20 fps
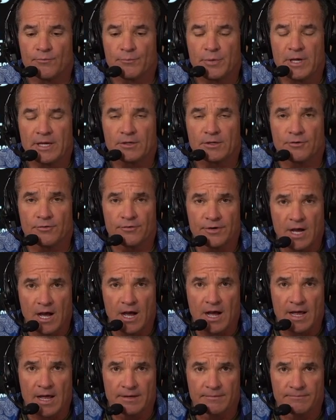pick your
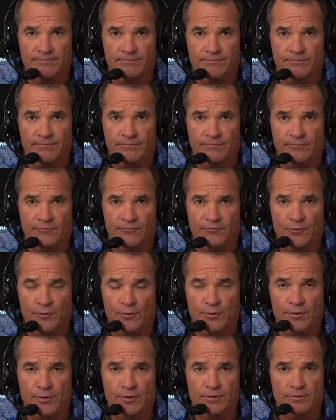knot
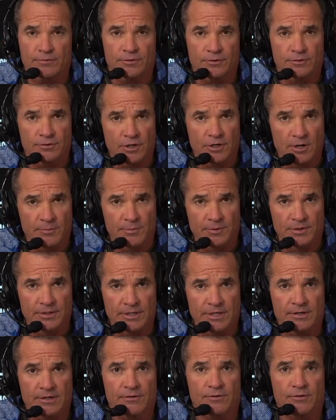for your tarpon
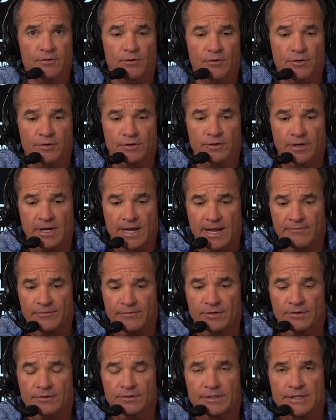leader or your
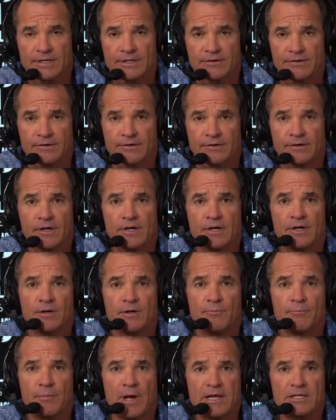heavier leader
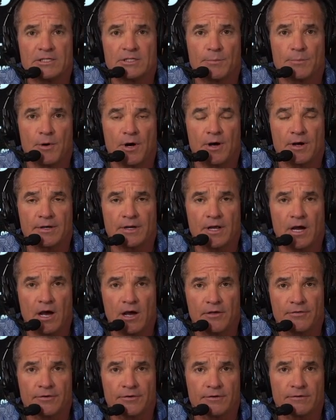based upon
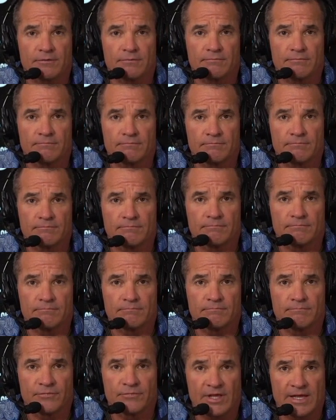other
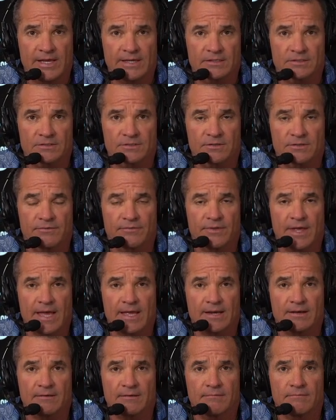things
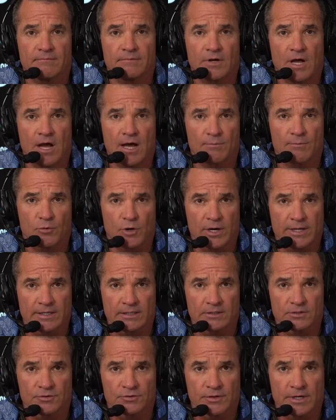than knot
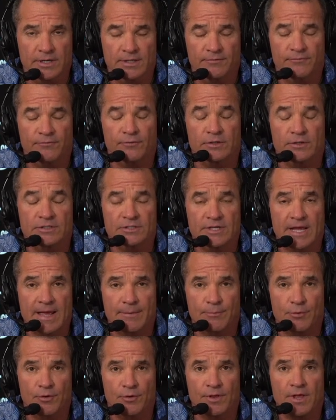breaking strength. For
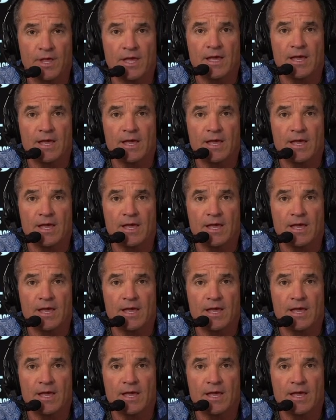example,